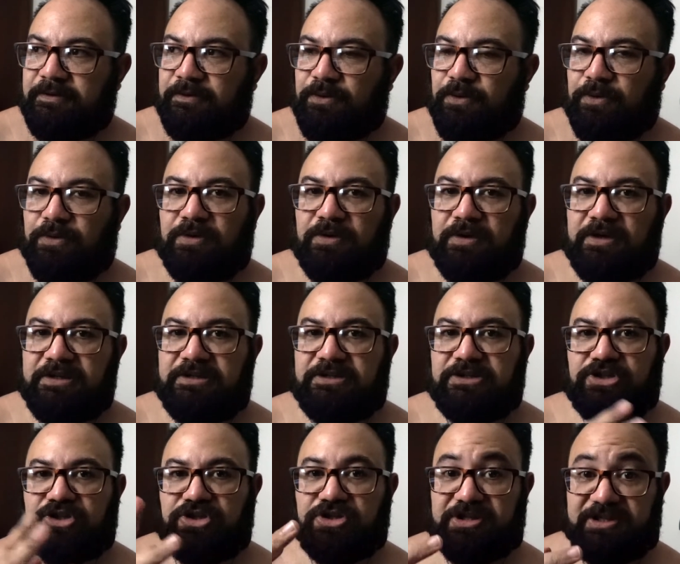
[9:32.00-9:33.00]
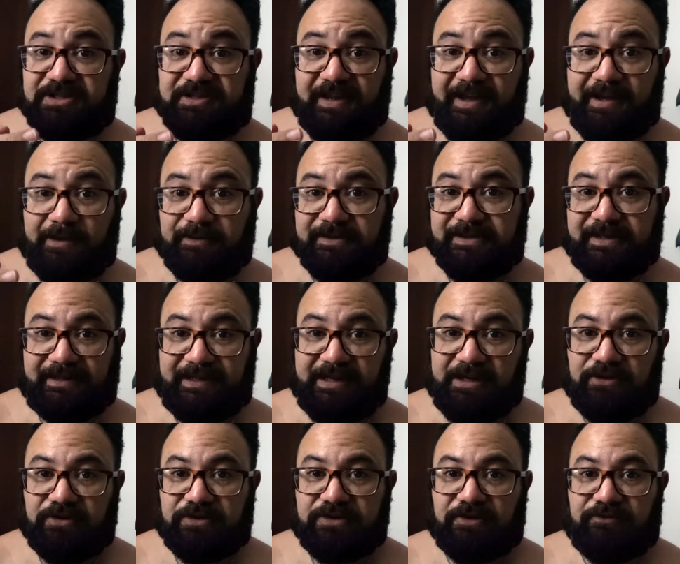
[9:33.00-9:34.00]
or did you just say it was
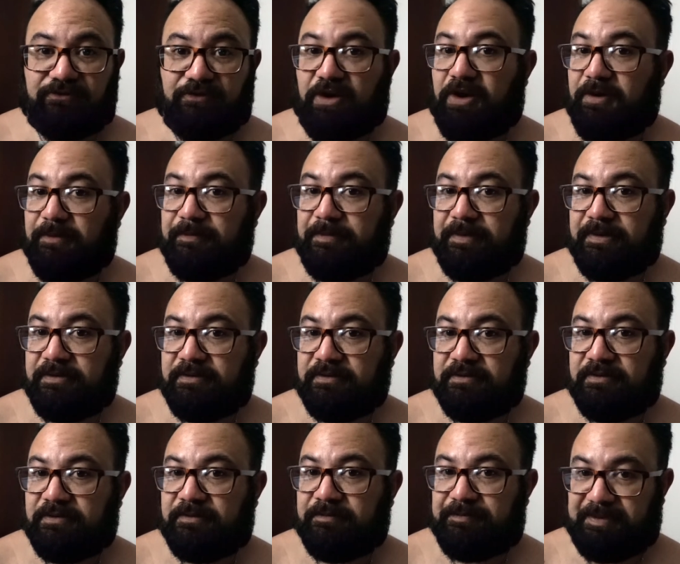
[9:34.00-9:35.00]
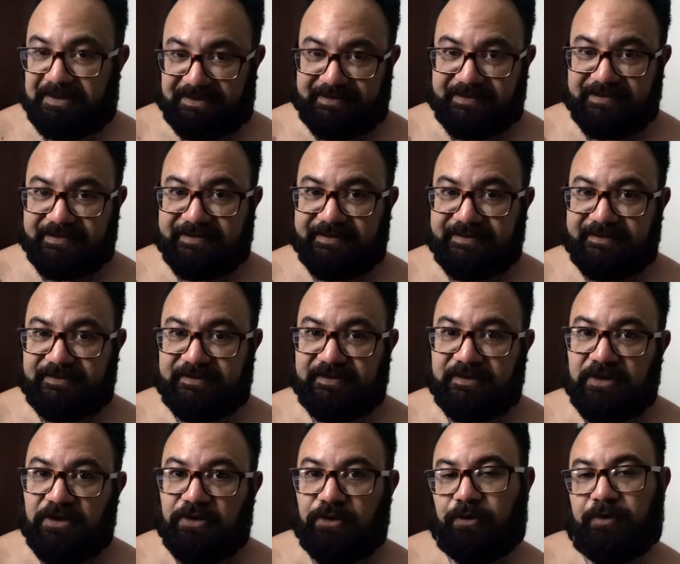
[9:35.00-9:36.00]
illegal to rob businesses
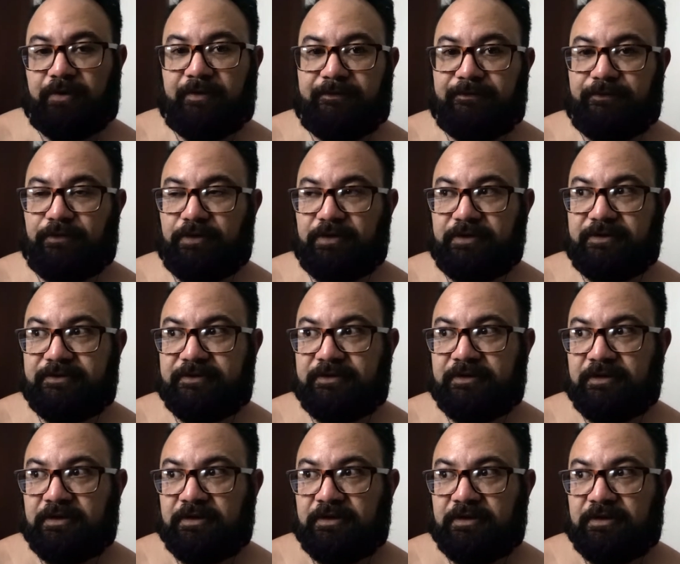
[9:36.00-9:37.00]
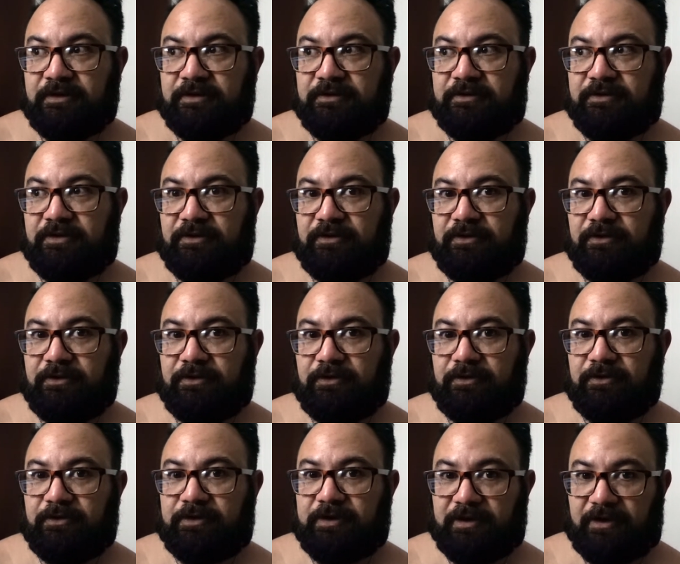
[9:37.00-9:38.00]
who are forced
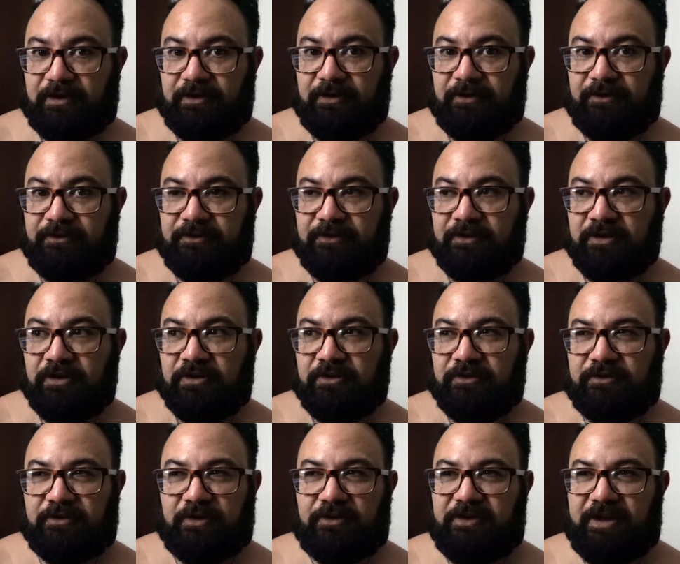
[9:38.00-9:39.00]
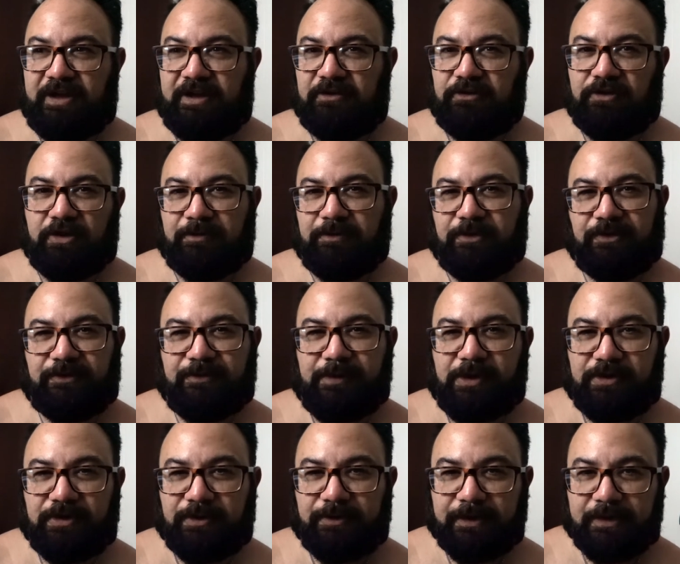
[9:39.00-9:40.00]
to close so then criminals
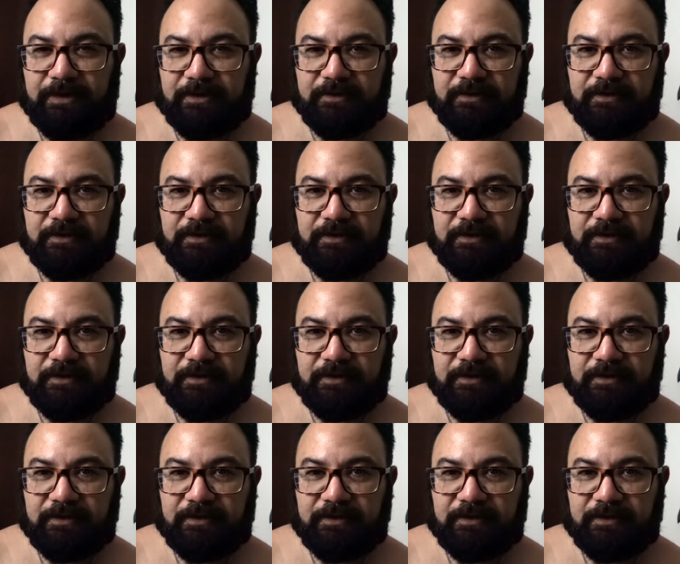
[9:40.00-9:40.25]
won't do it.